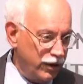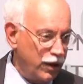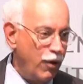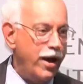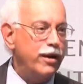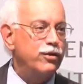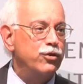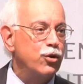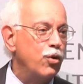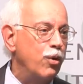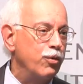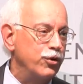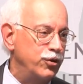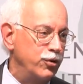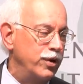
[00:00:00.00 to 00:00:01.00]
go ahead and do
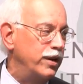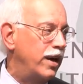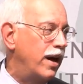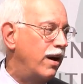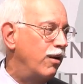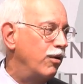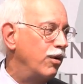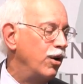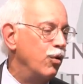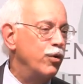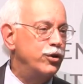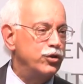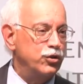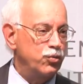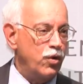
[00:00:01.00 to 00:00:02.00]
what we're doing now
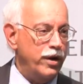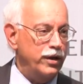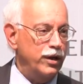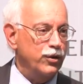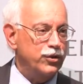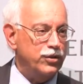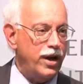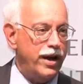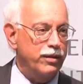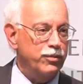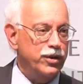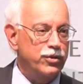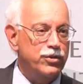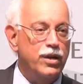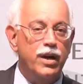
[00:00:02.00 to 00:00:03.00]
which is one-year
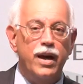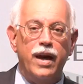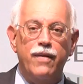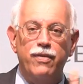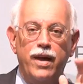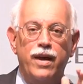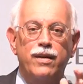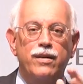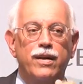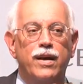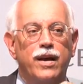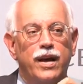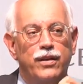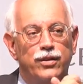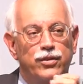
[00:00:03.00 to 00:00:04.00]
assignments, and
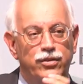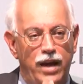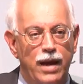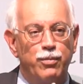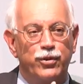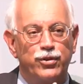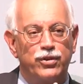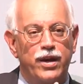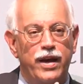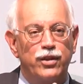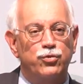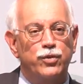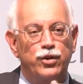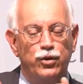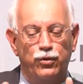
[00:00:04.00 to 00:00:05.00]
then in the stable
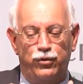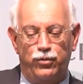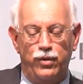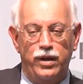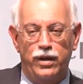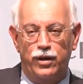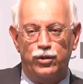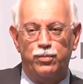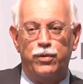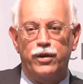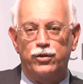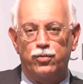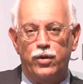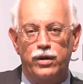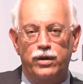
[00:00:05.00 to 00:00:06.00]
states, we do three years
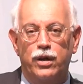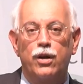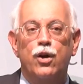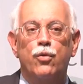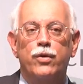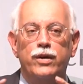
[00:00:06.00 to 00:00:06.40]
plus one year.